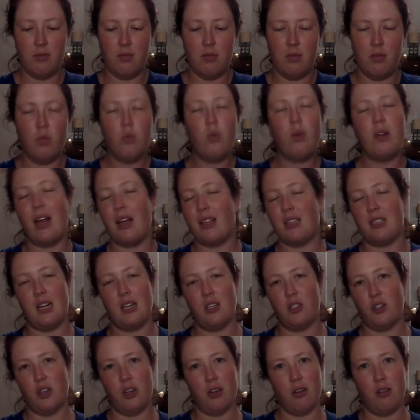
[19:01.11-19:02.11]
Well, that's not
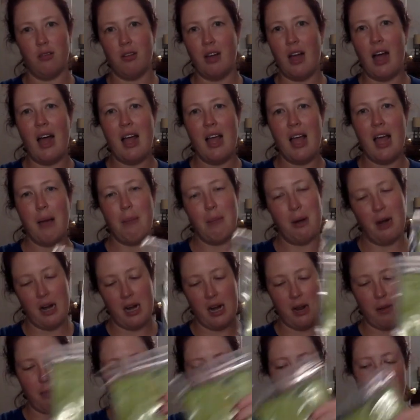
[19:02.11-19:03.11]
true. I am an
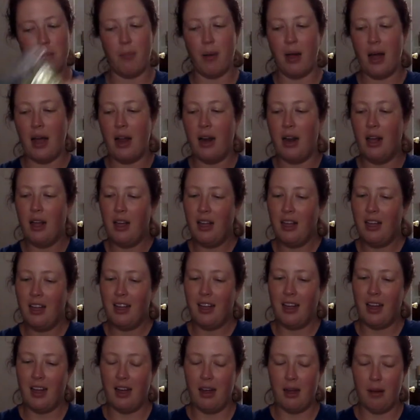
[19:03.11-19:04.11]
enabler, but
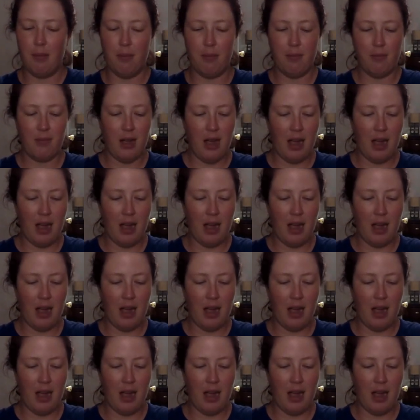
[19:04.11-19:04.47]
I'm